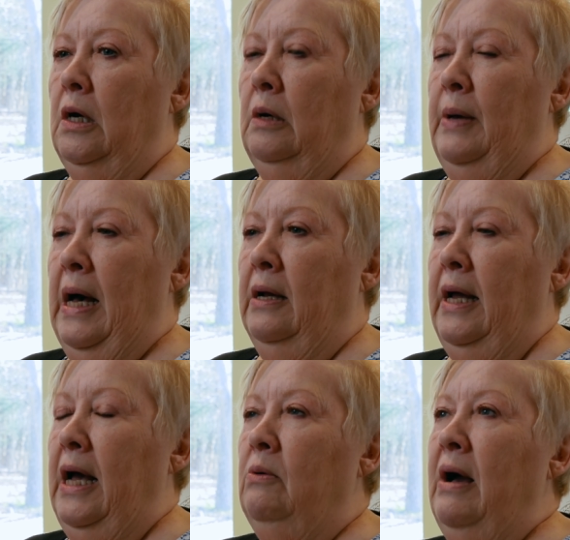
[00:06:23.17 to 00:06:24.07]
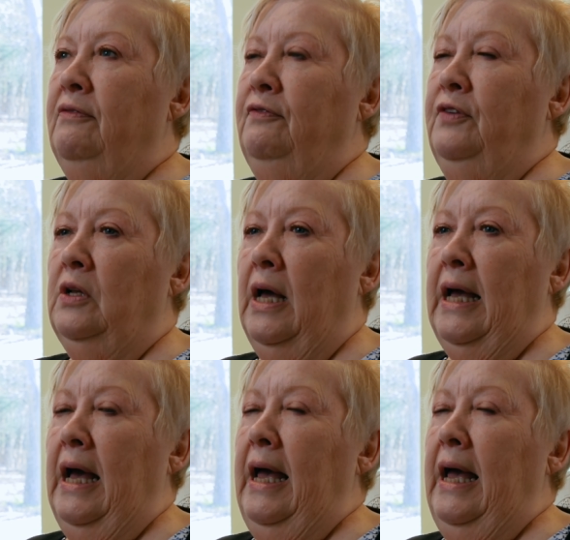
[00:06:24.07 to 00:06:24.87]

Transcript: about how I feel like I